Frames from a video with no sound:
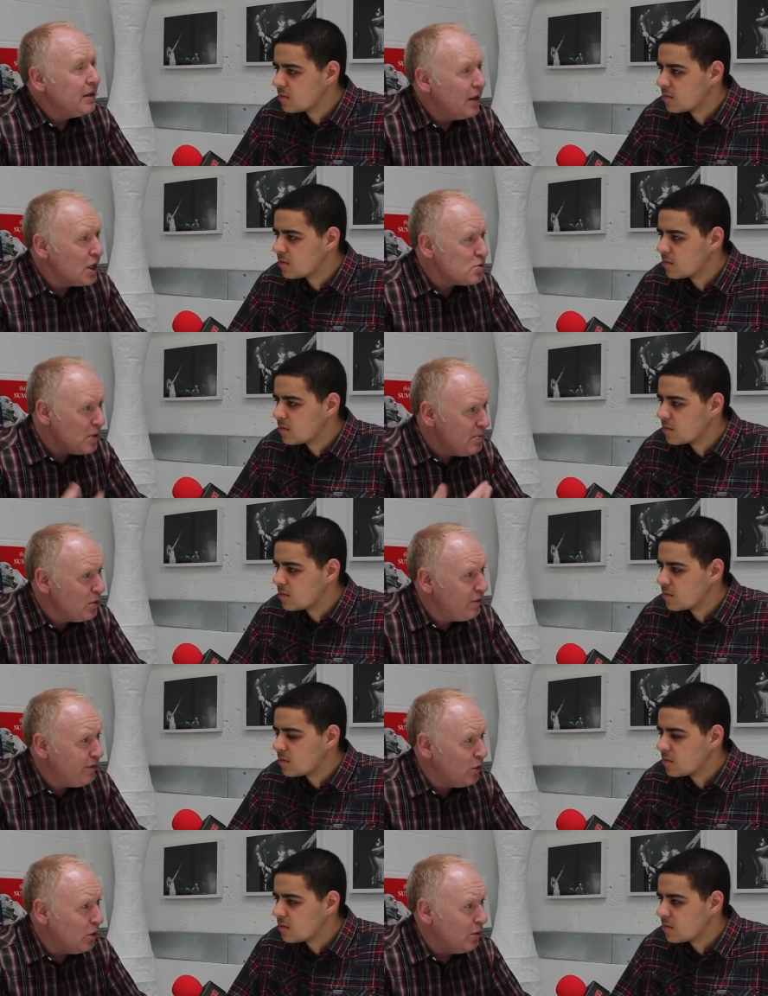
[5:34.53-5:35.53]
Speaker 1: as we move
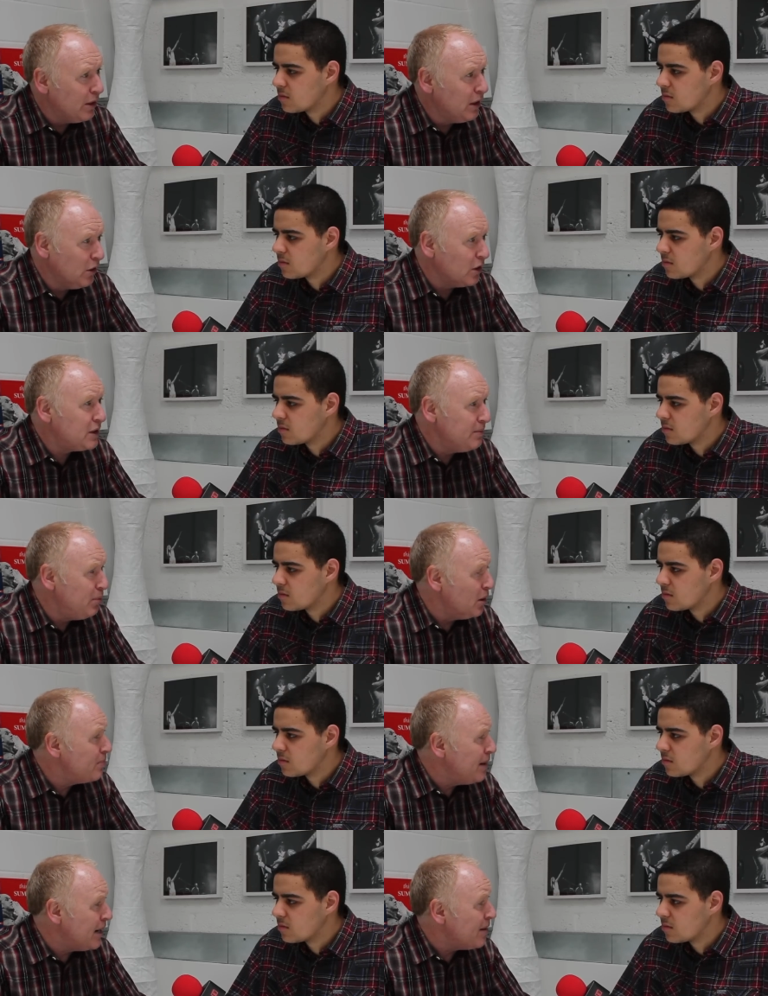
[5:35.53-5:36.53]
forward, look to book
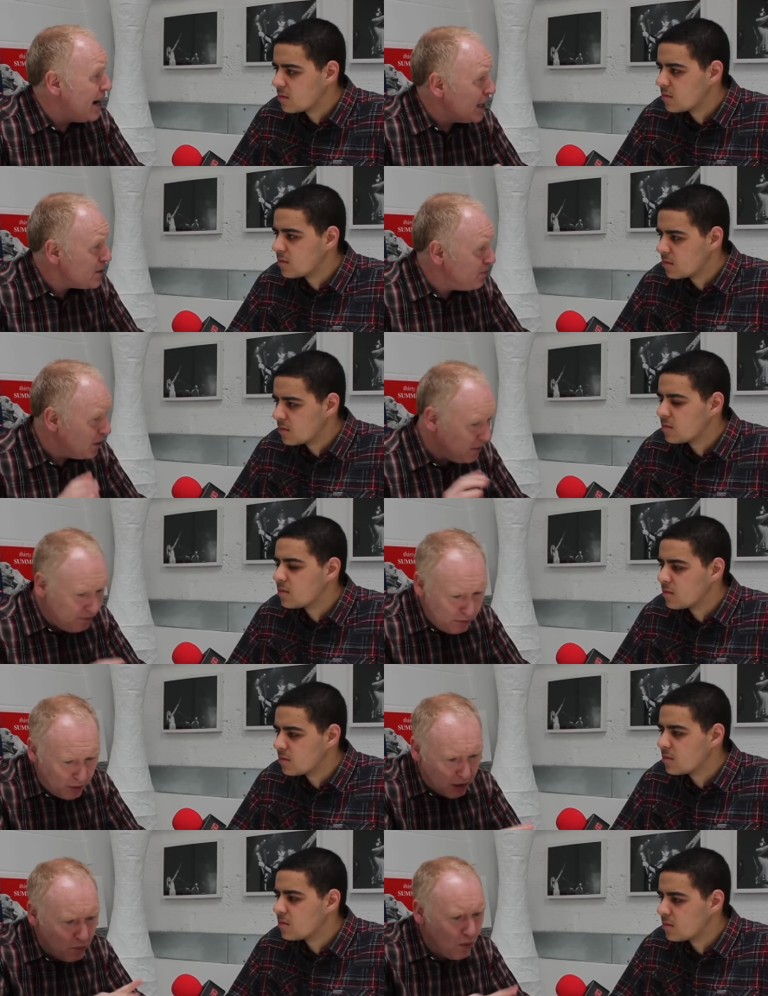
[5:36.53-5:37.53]
bigger acts, but
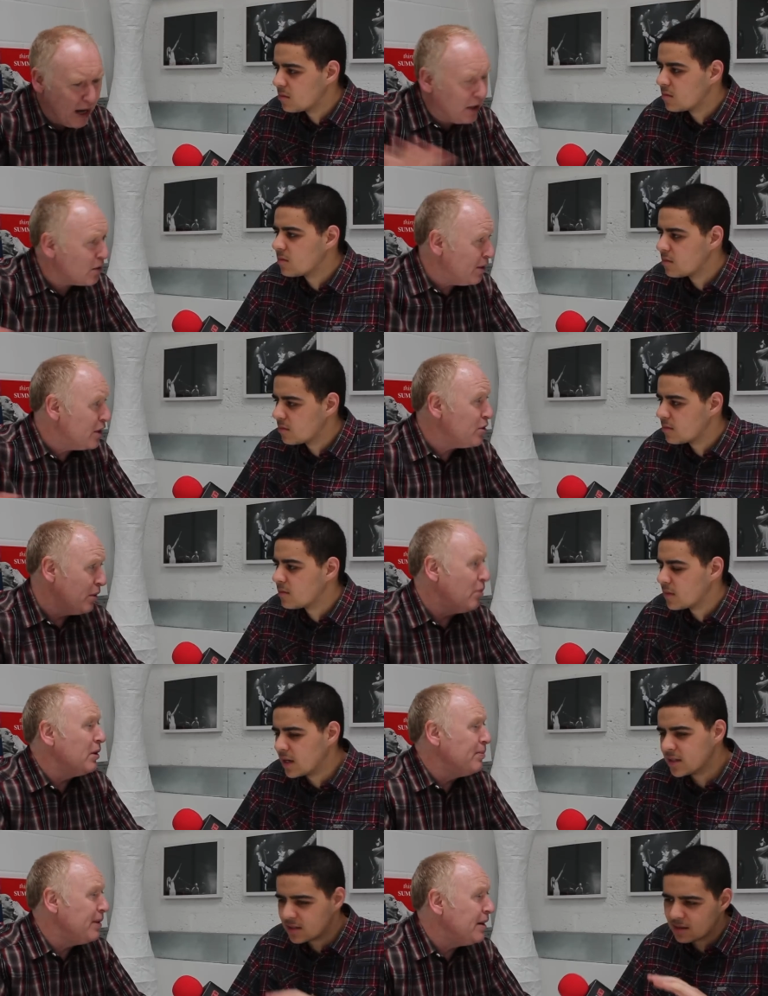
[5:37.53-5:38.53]
running right the way through it
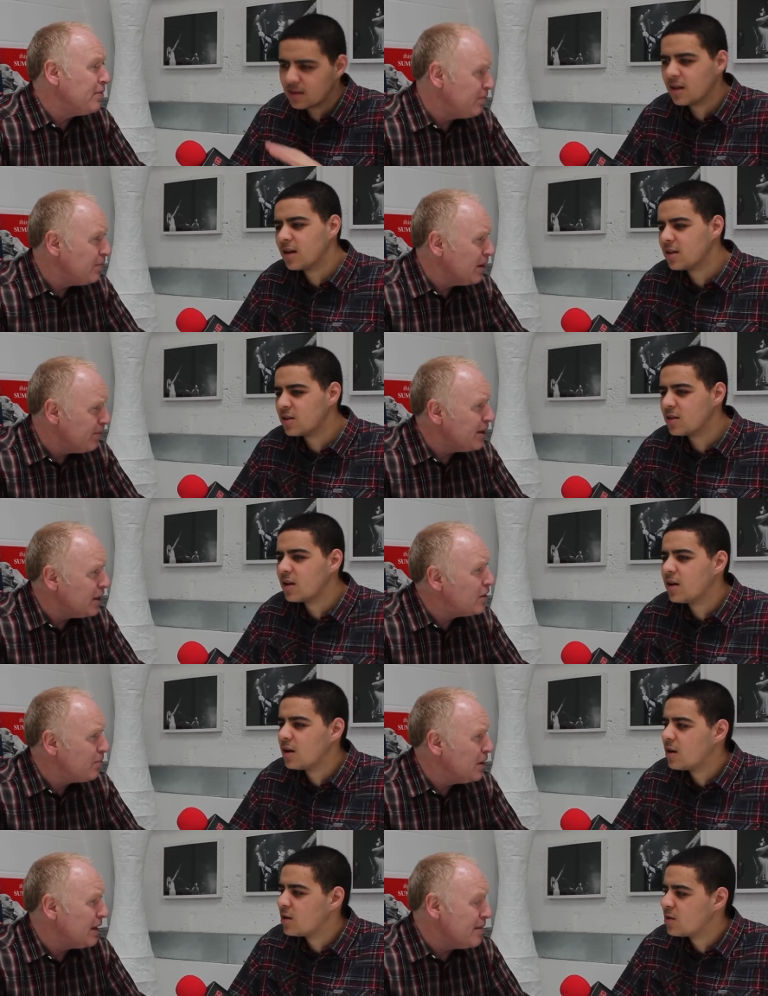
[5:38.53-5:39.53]
will be will be the
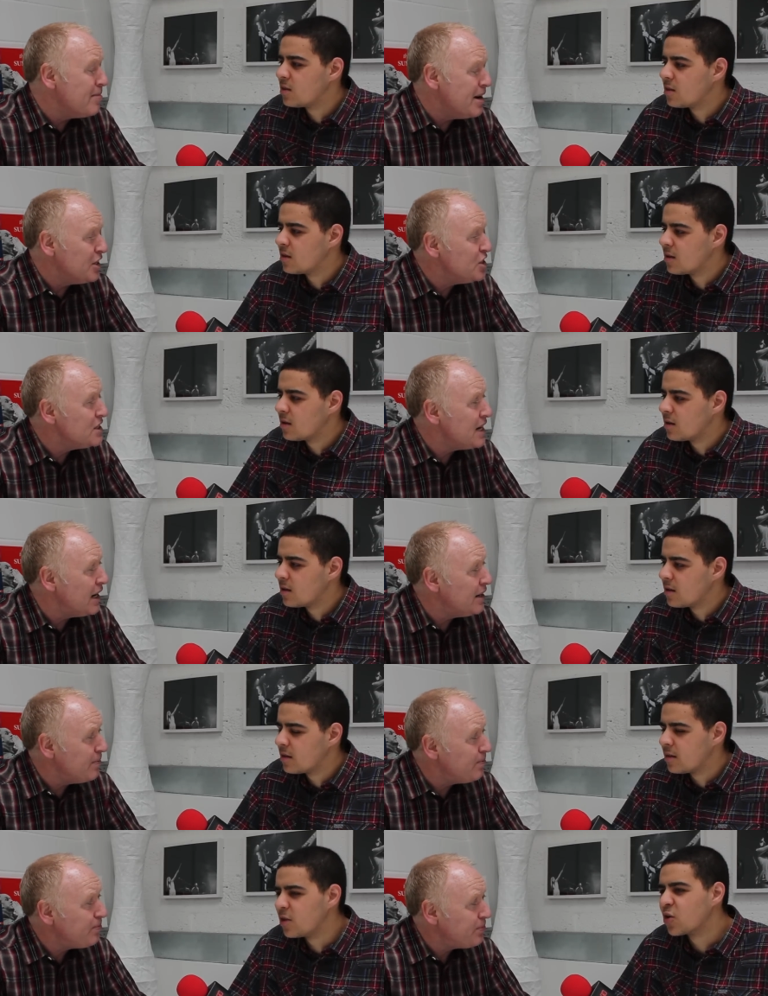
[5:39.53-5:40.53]
will the emerging
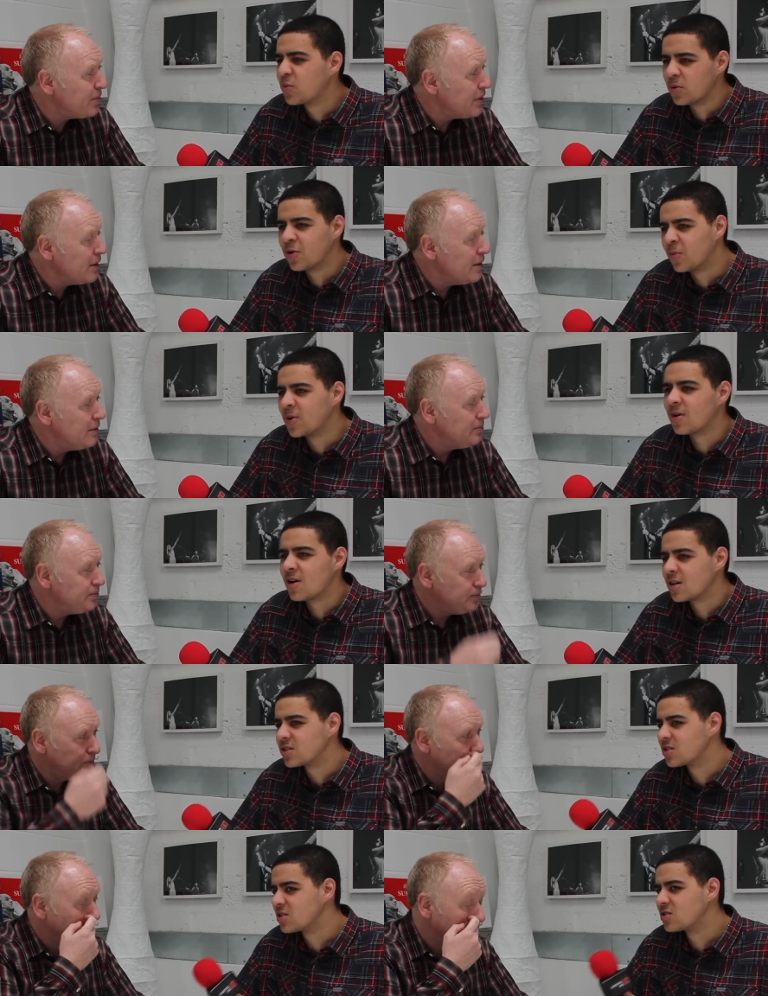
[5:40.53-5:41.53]
Speaker 2: talent. The up and coming
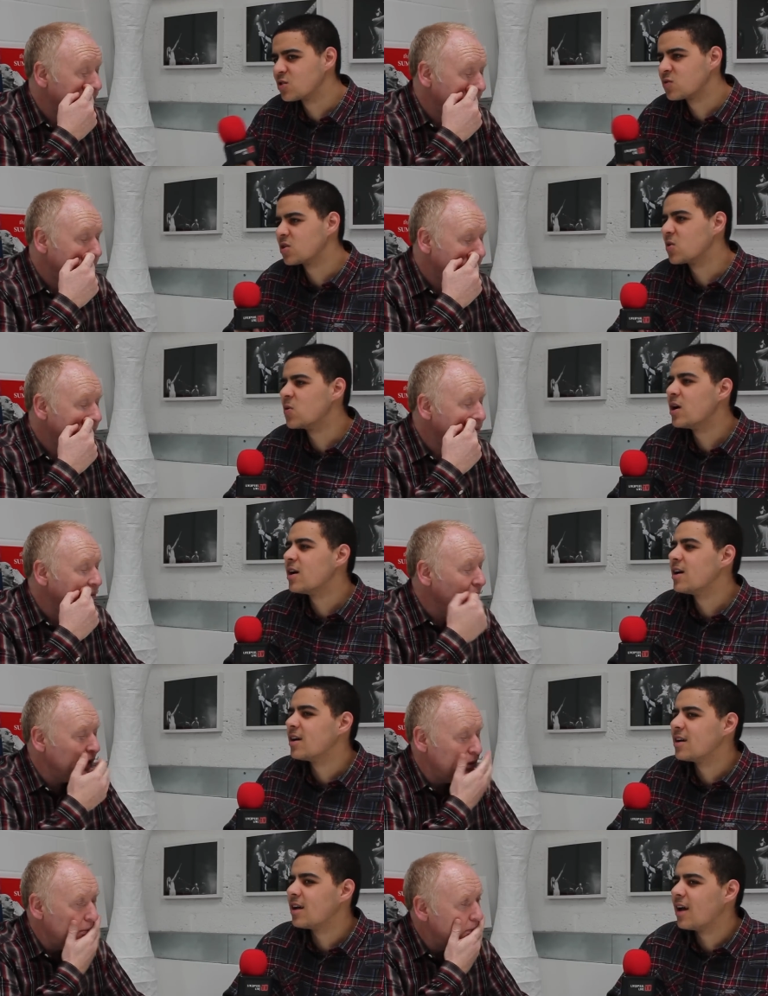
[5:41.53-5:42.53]
artists and stuff. So
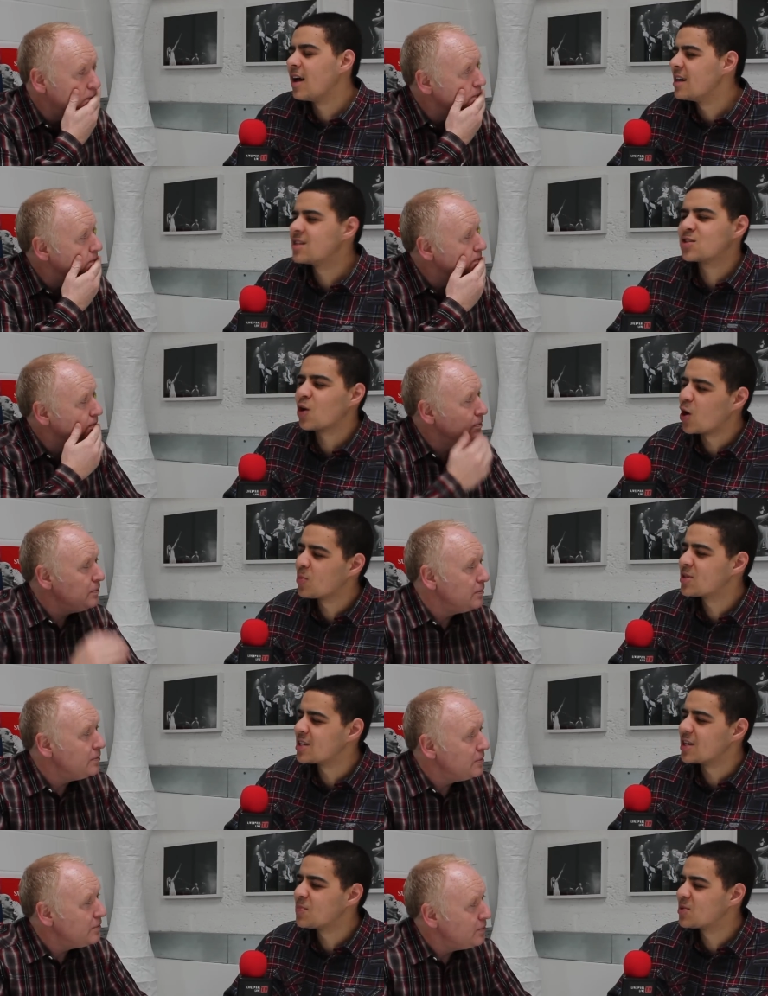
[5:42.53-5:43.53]
any top
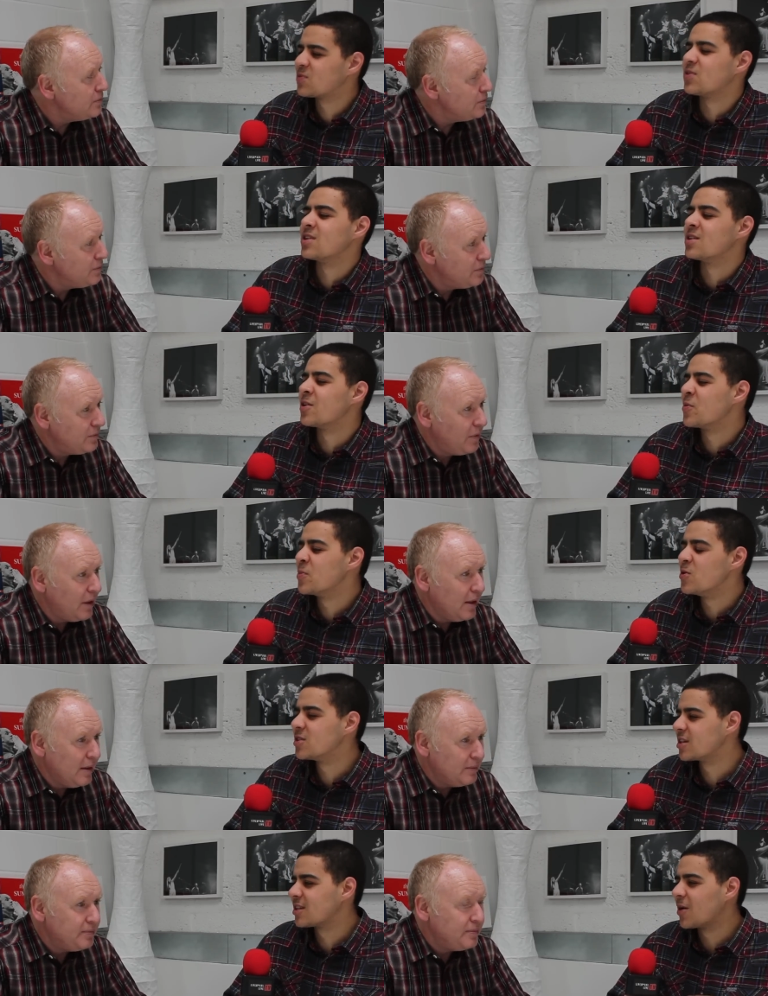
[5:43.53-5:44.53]
tips for you know
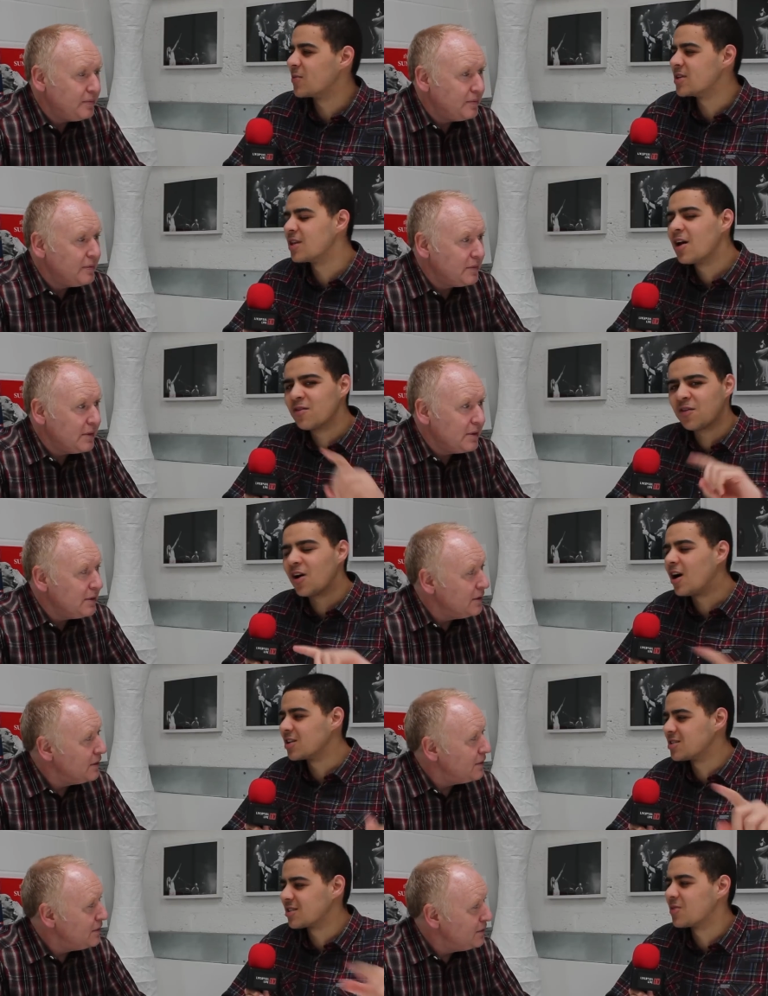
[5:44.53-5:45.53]
music that we for
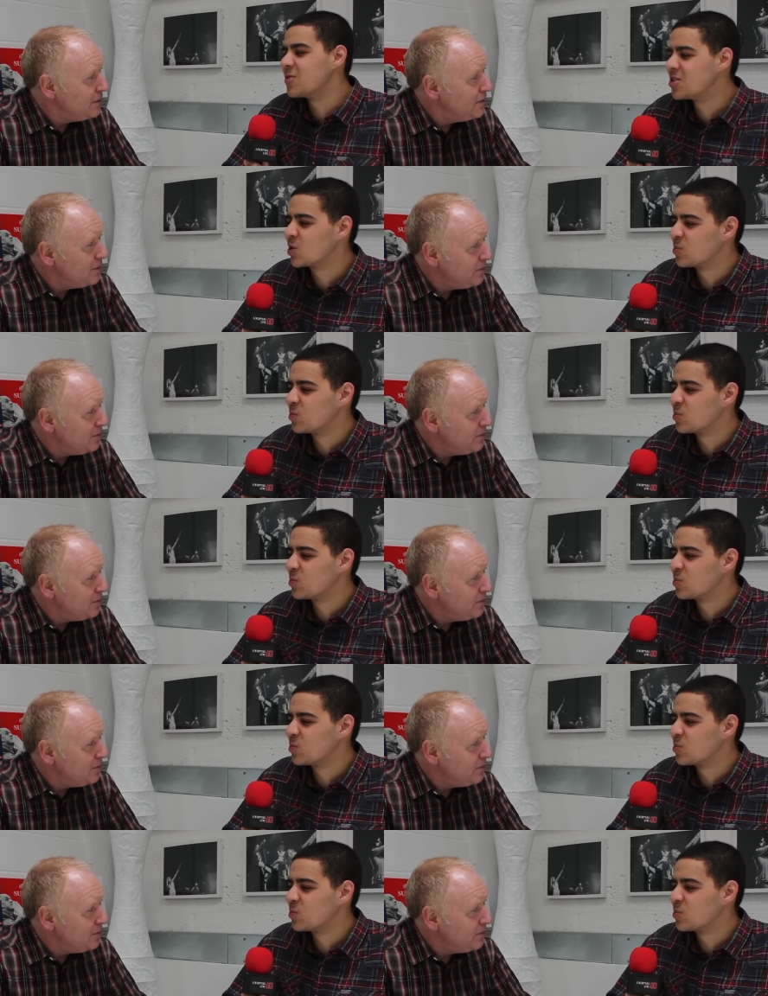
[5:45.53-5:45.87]
artists that we should